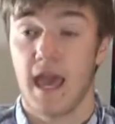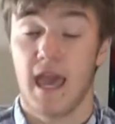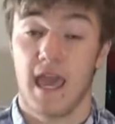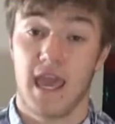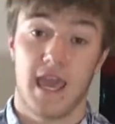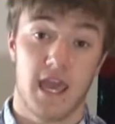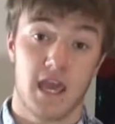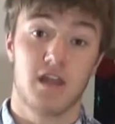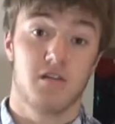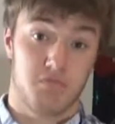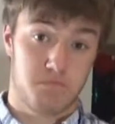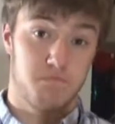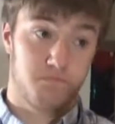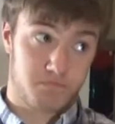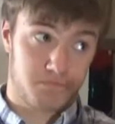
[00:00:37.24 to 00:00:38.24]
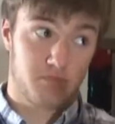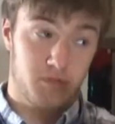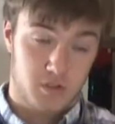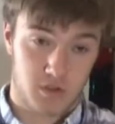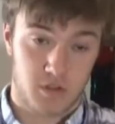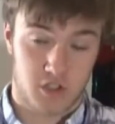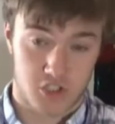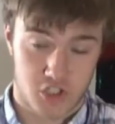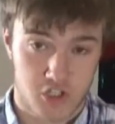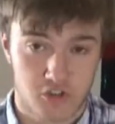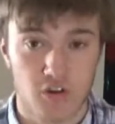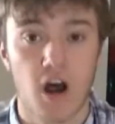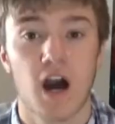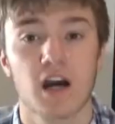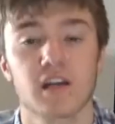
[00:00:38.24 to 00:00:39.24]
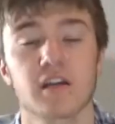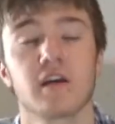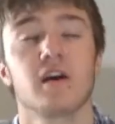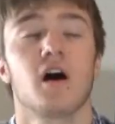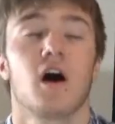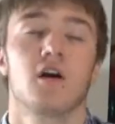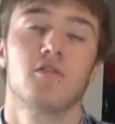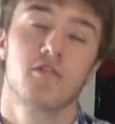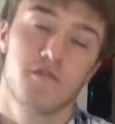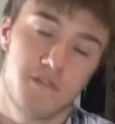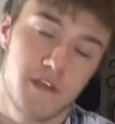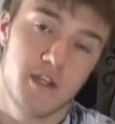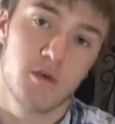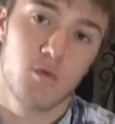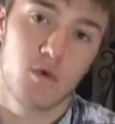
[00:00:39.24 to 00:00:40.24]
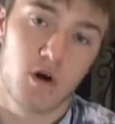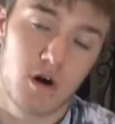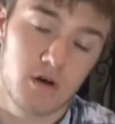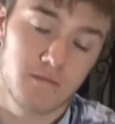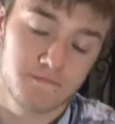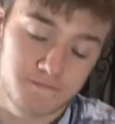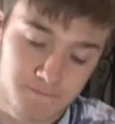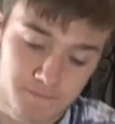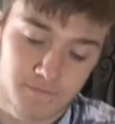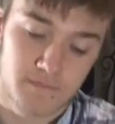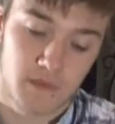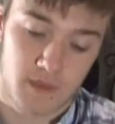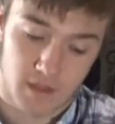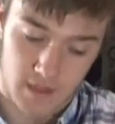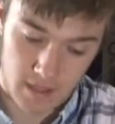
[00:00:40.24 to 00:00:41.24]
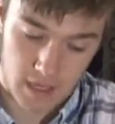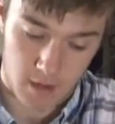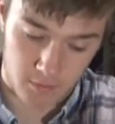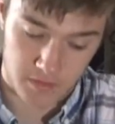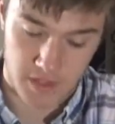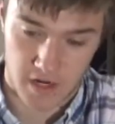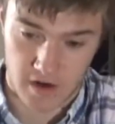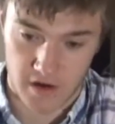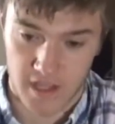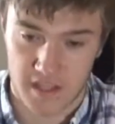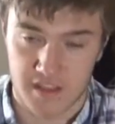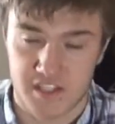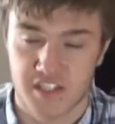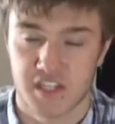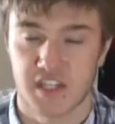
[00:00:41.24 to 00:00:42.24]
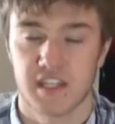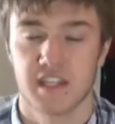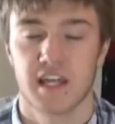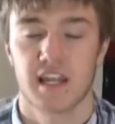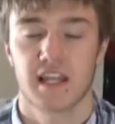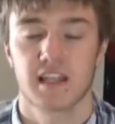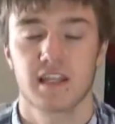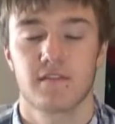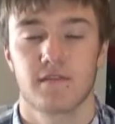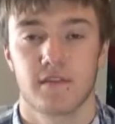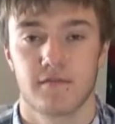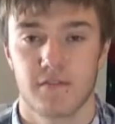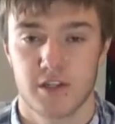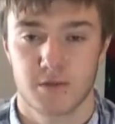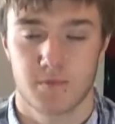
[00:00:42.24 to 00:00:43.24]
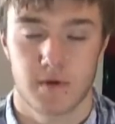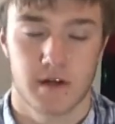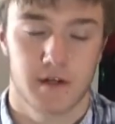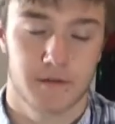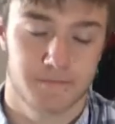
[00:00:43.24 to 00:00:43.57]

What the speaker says: and construct a graffiti wall out there in the city that I live in, Fitchburg.